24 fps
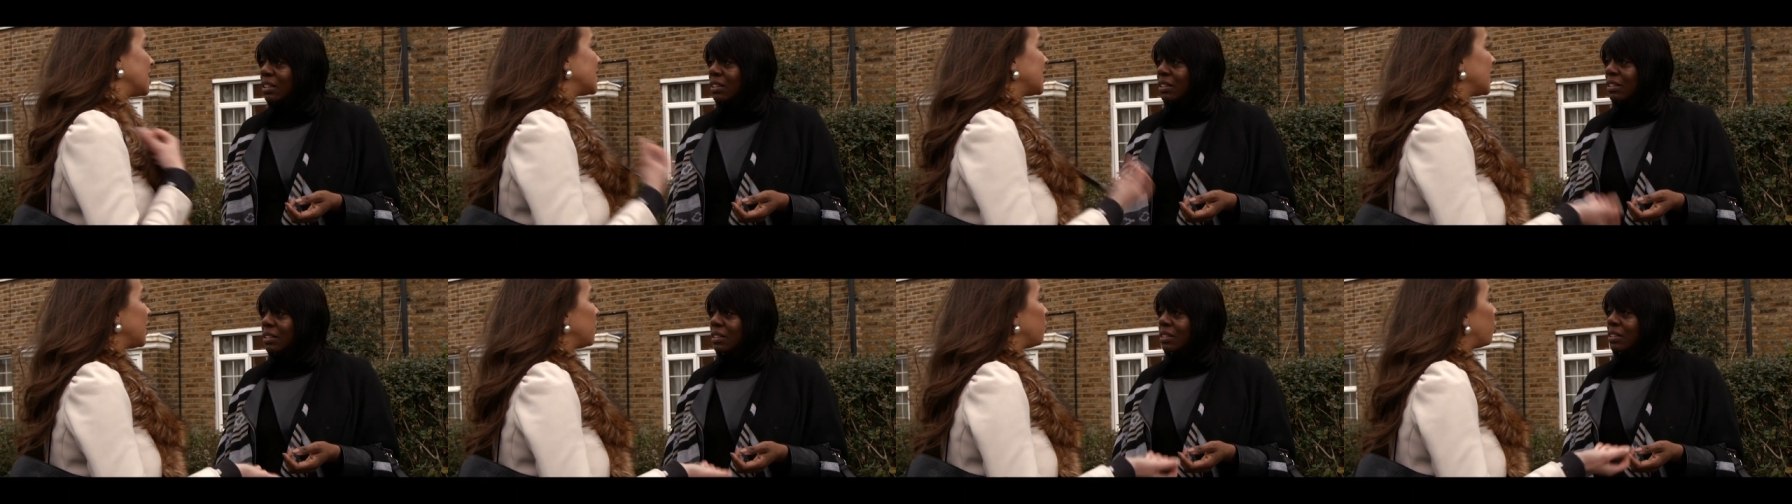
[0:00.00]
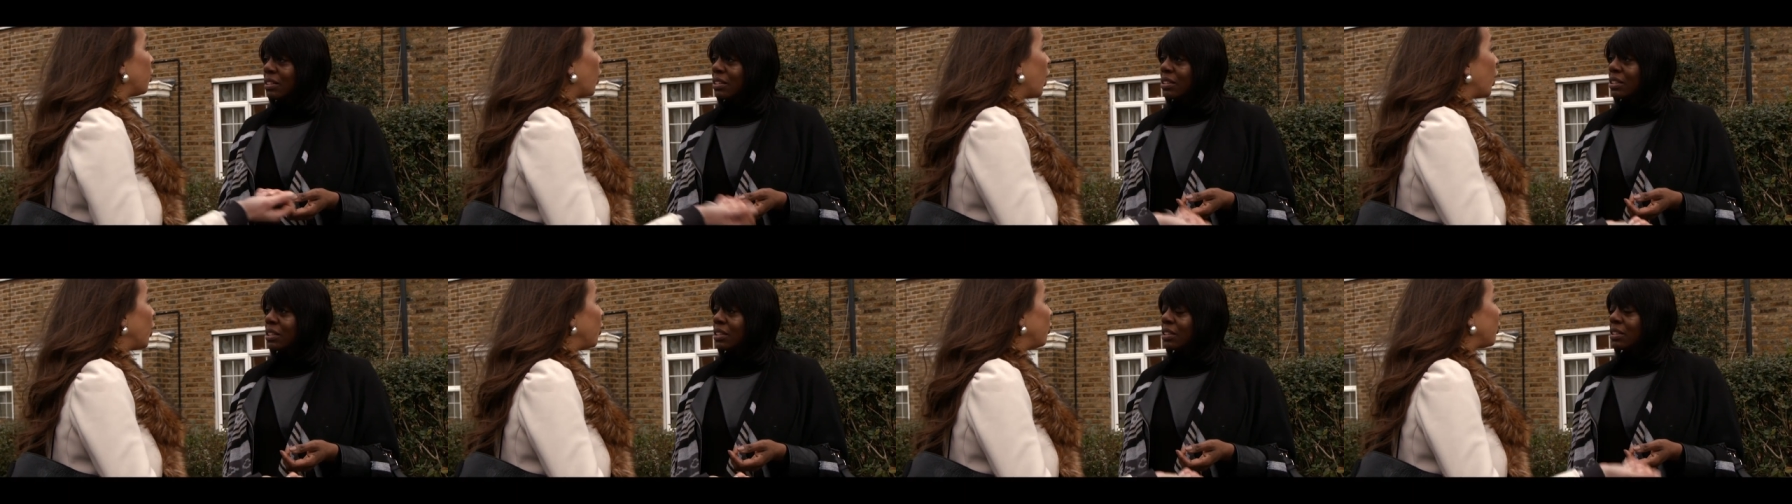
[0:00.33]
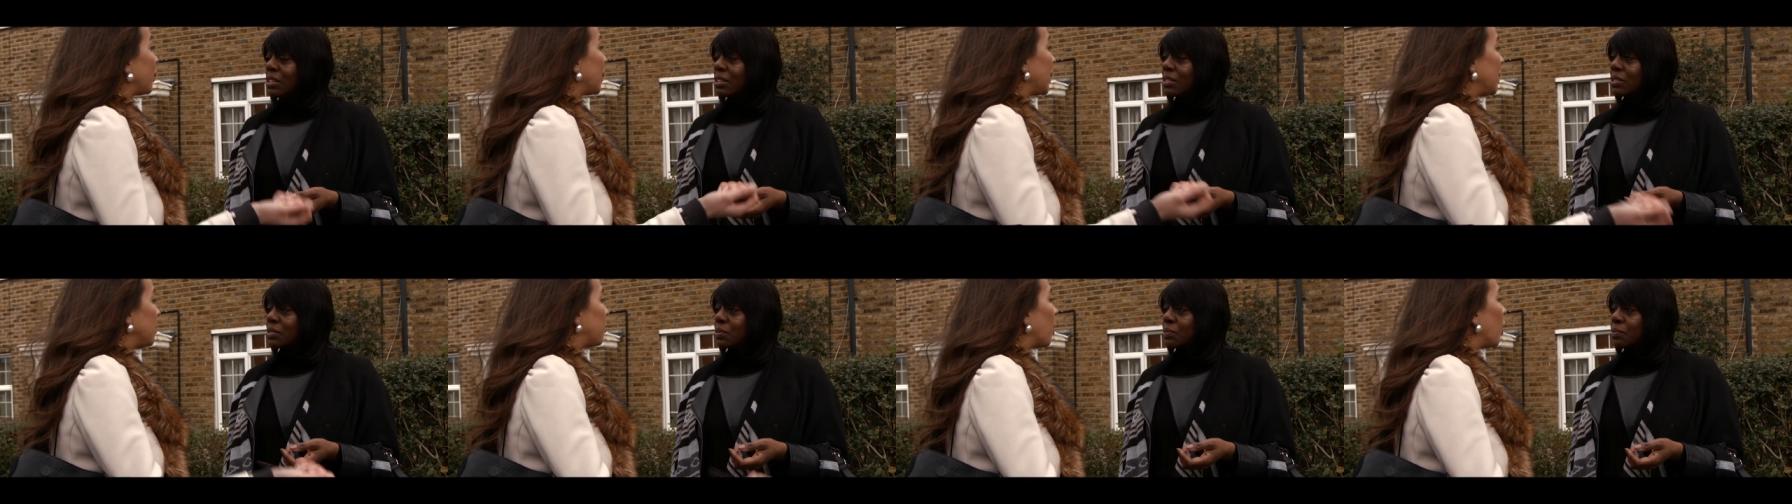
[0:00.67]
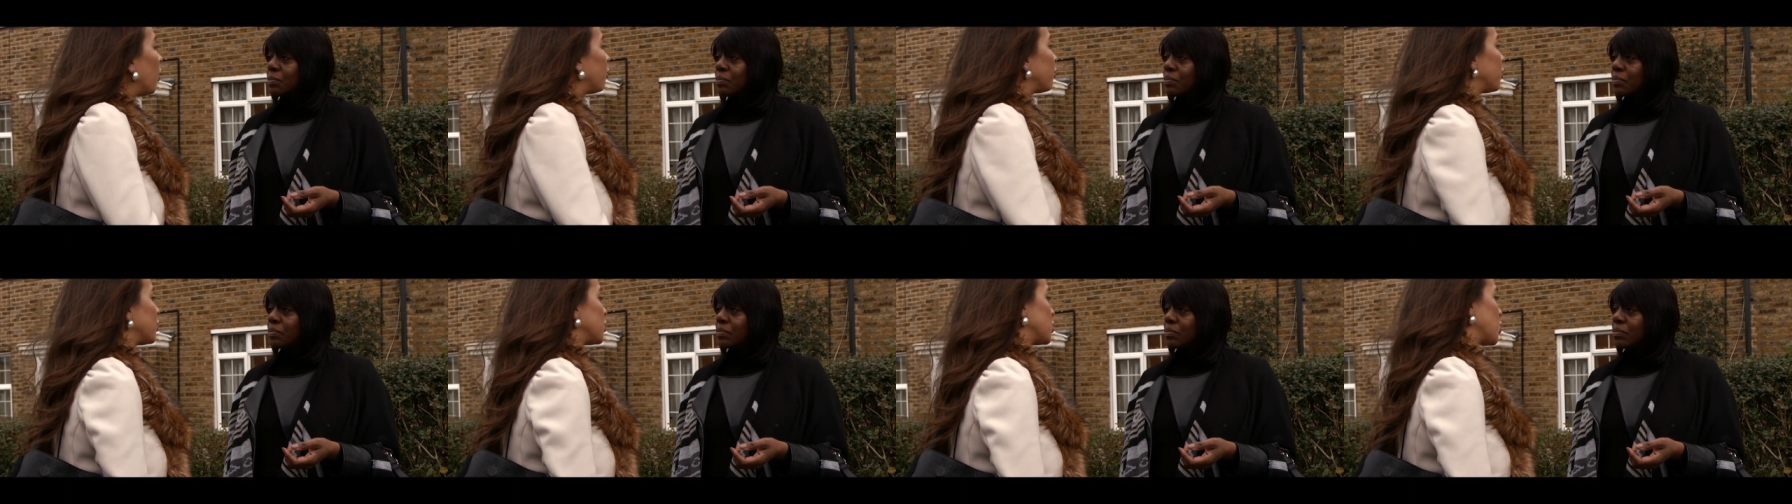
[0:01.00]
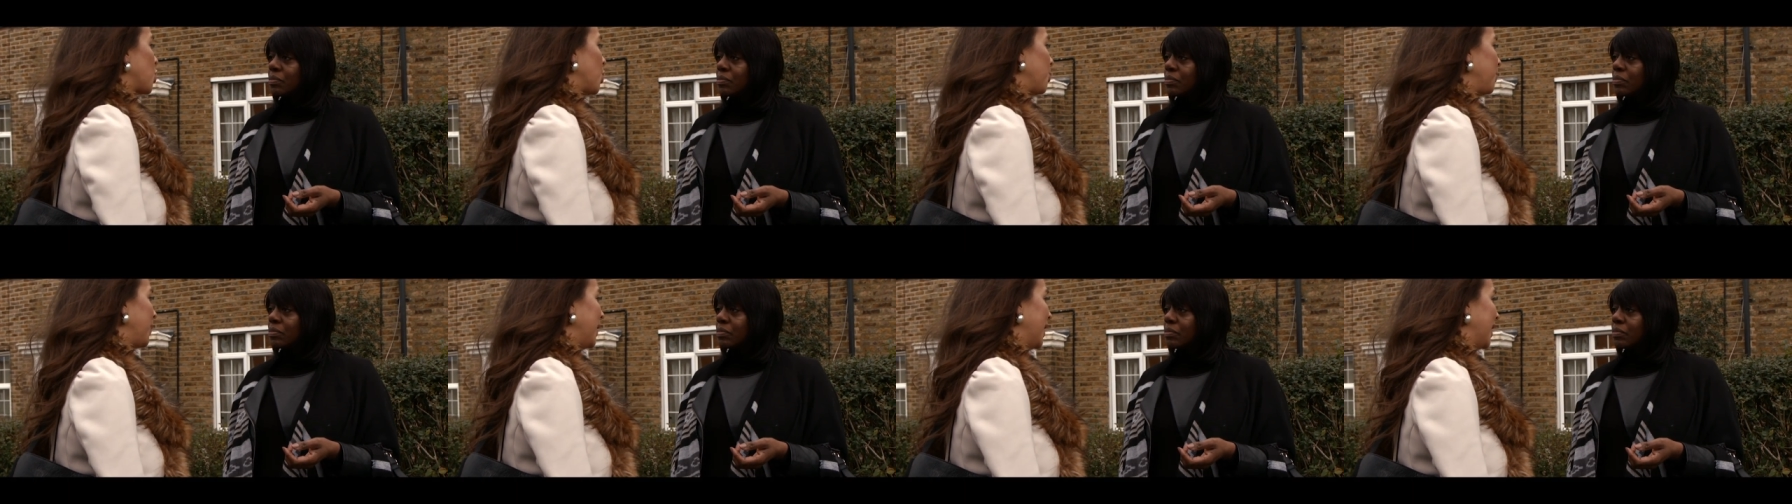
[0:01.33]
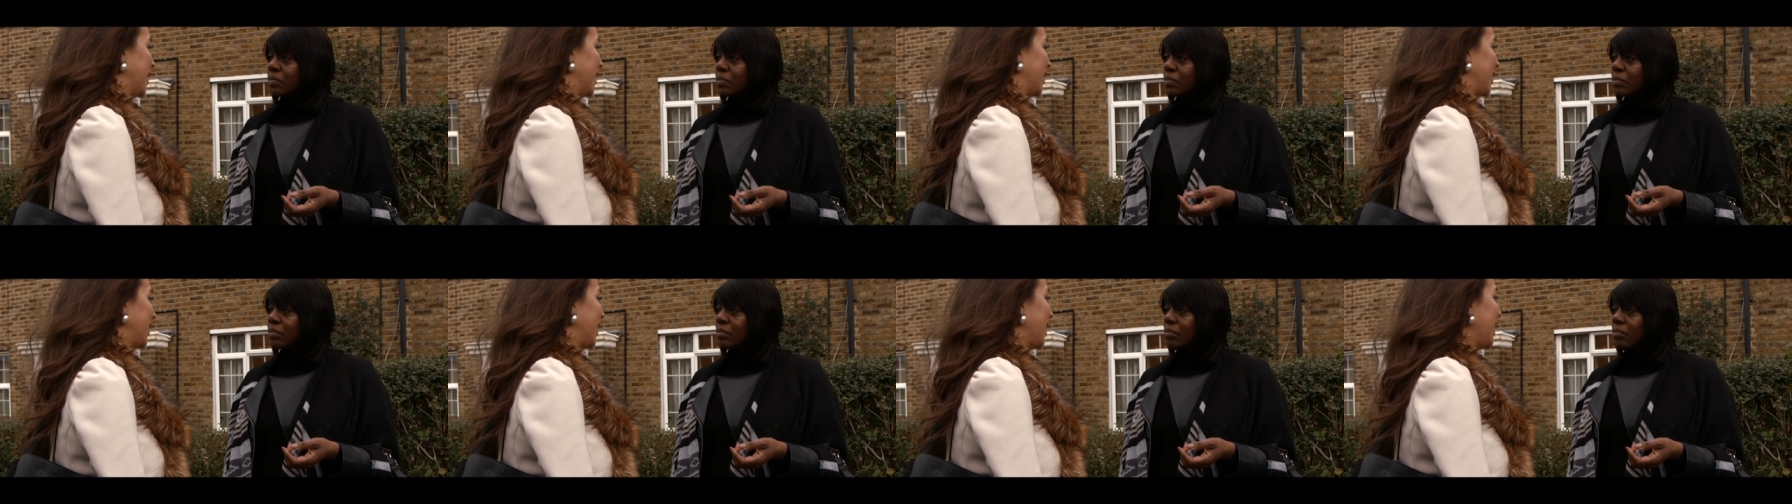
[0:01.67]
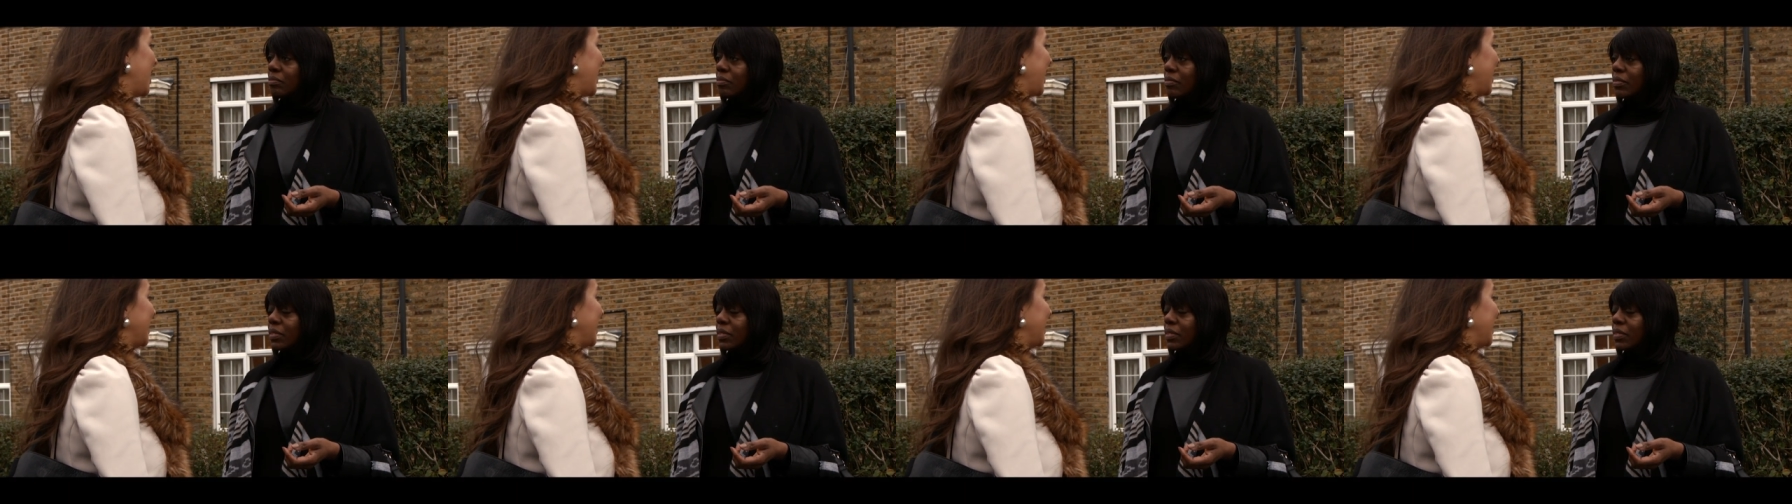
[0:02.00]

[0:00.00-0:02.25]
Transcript: because he won't keep off the topic.